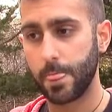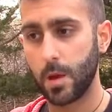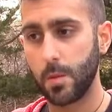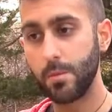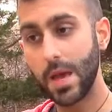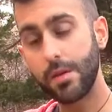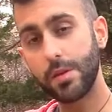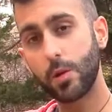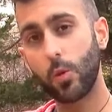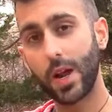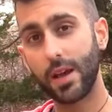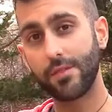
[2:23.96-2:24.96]
maybe
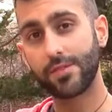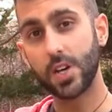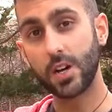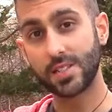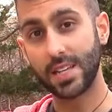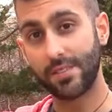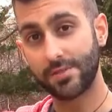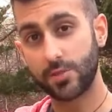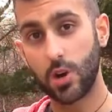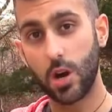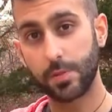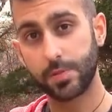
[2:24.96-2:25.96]
what I've done is I've
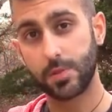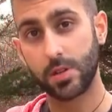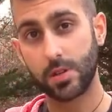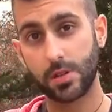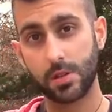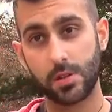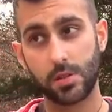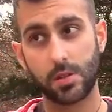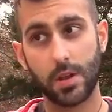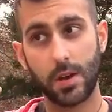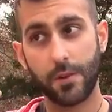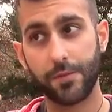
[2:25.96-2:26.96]
dropped
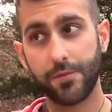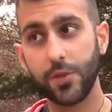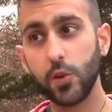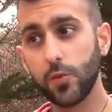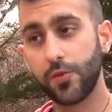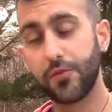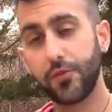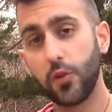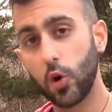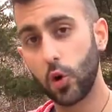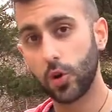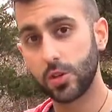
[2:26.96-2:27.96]
a few
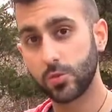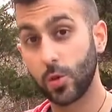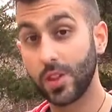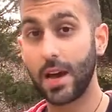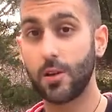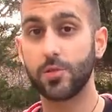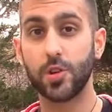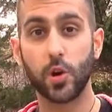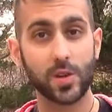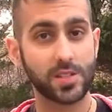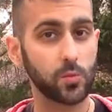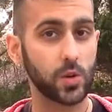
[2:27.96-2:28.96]
floors without
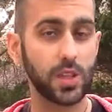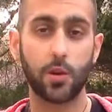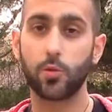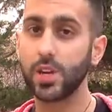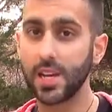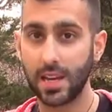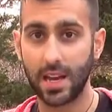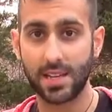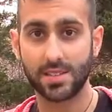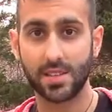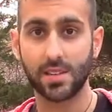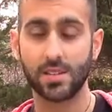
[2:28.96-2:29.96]
noticing, without
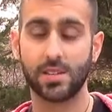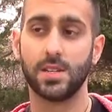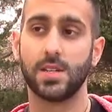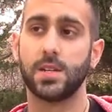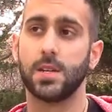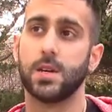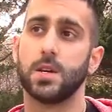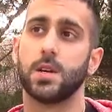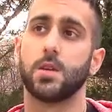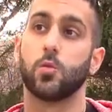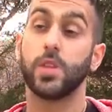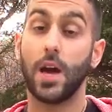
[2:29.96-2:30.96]
realizing,
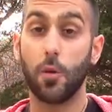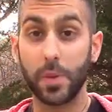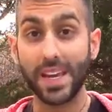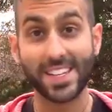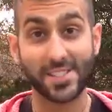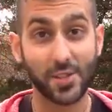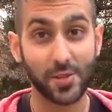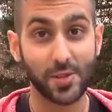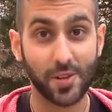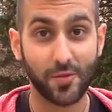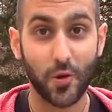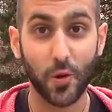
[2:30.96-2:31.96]
without meaning to,
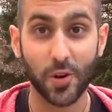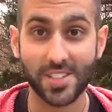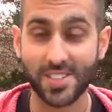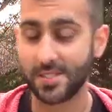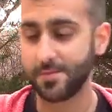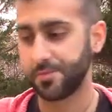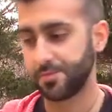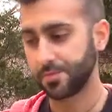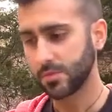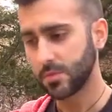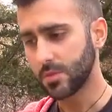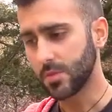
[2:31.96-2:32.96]
of course,
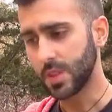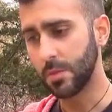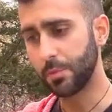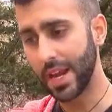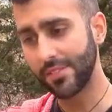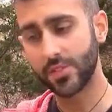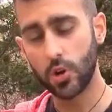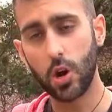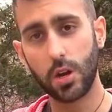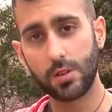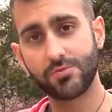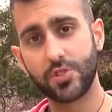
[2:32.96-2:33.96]
but I've, dro-
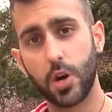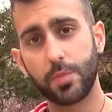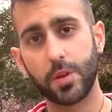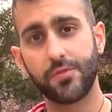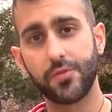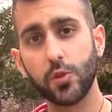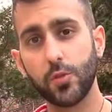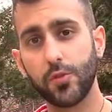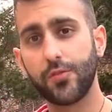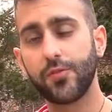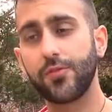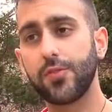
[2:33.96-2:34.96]
I've dropped a few
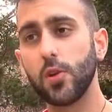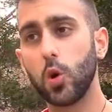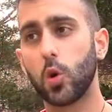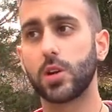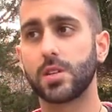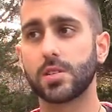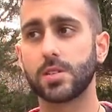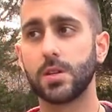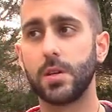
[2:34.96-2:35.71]
floors.